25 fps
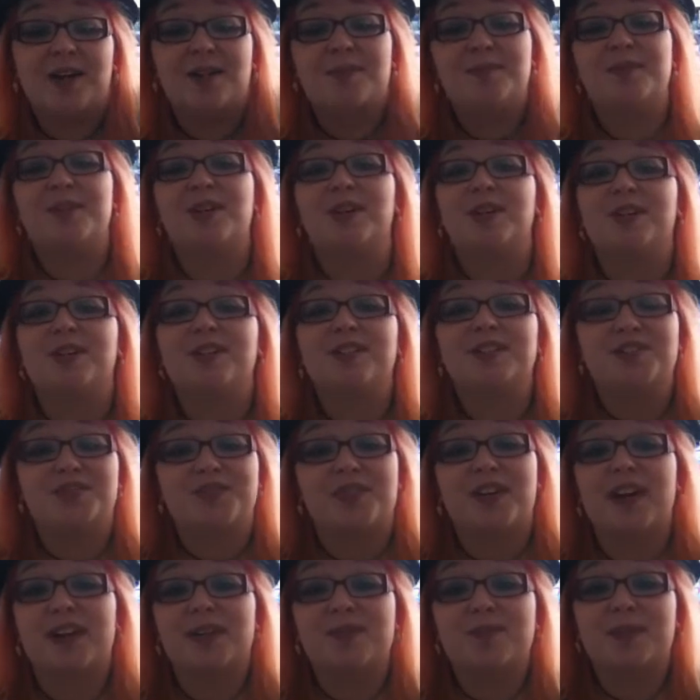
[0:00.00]
I'm not
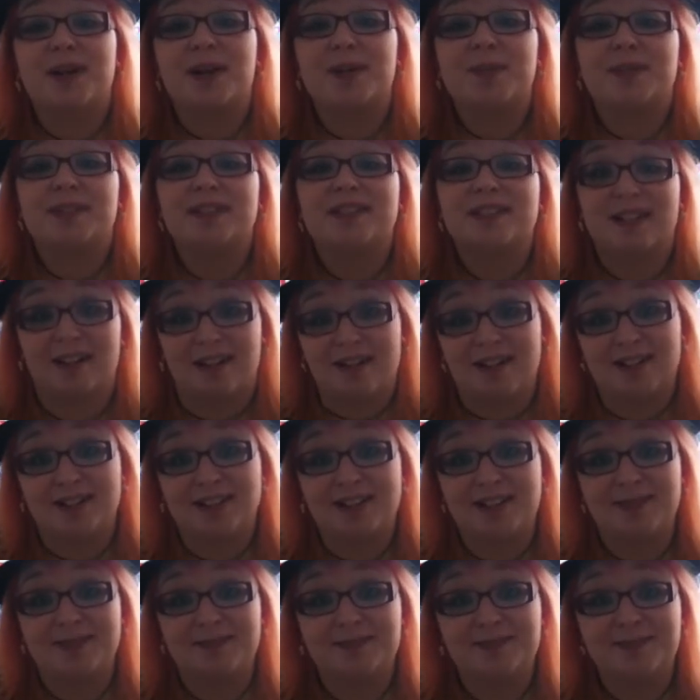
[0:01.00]
defined by my
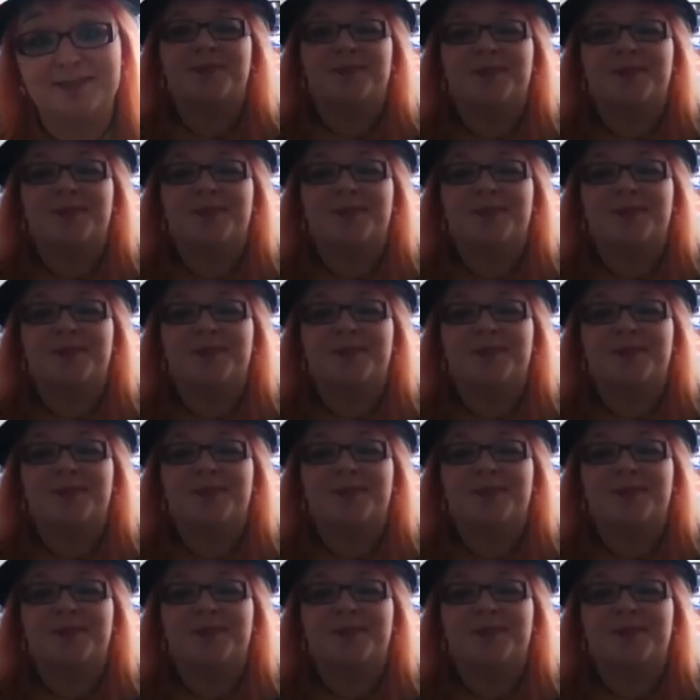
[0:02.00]
scars.